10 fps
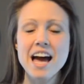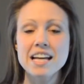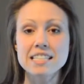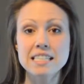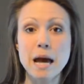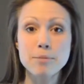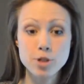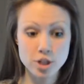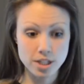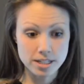
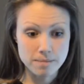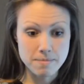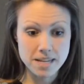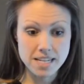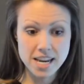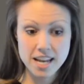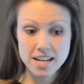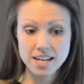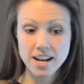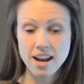established the
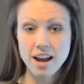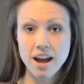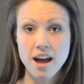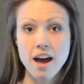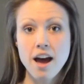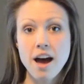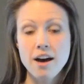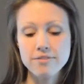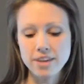Dominion of